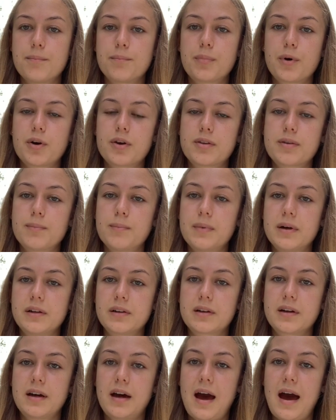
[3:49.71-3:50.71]
both
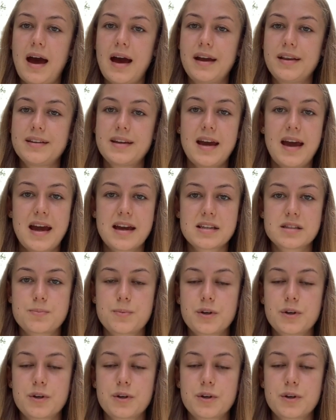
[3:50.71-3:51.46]
milk and eggs